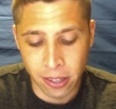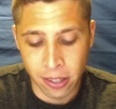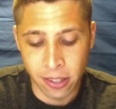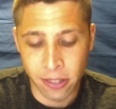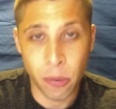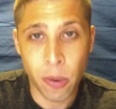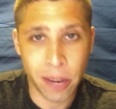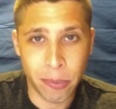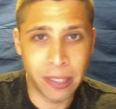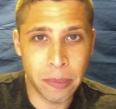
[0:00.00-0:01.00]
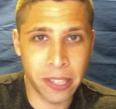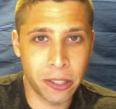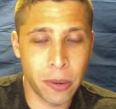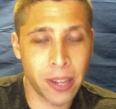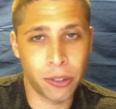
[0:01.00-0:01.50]
so what? We eliminated
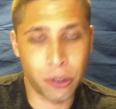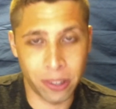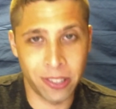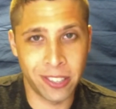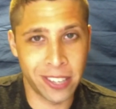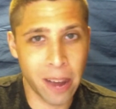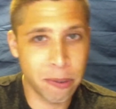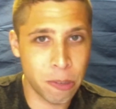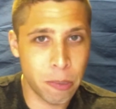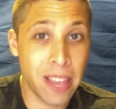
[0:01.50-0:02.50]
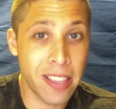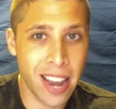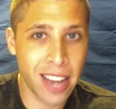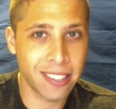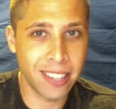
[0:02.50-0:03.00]
two answer choices, and now we just pick the
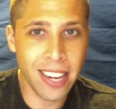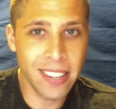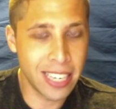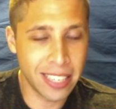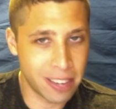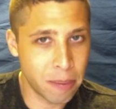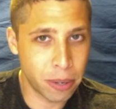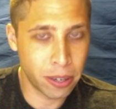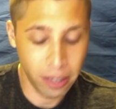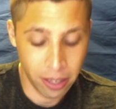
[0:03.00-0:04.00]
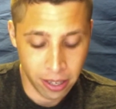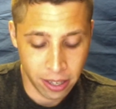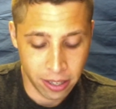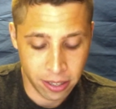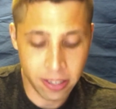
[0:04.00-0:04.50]
next laziest number
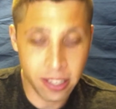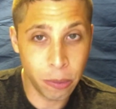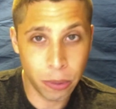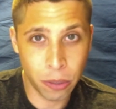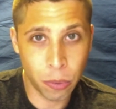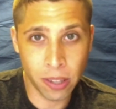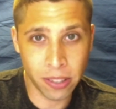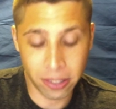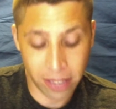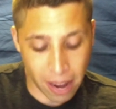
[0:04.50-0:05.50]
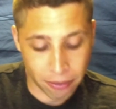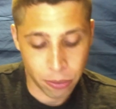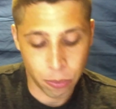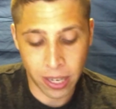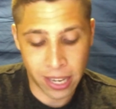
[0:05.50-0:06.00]
to deal with the ones that are left.
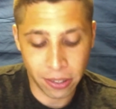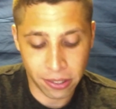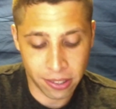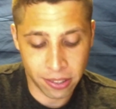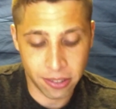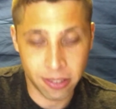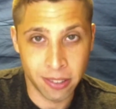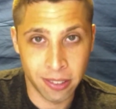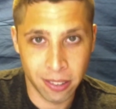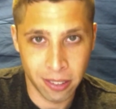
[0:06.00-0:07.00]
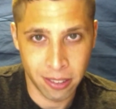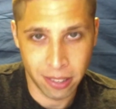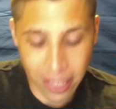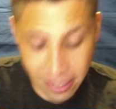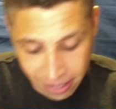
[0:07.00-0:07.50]
What else is
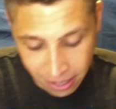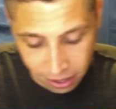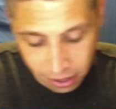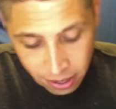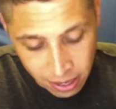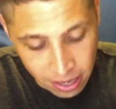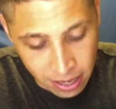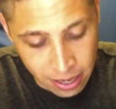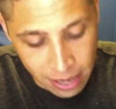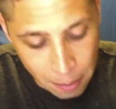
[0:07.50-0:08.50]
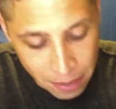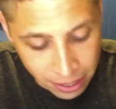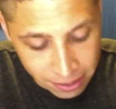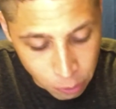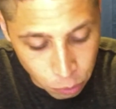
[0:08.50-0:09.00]
lazy here? How about
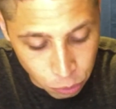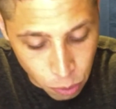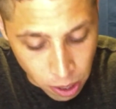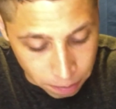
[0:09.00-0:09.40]
x equals 1?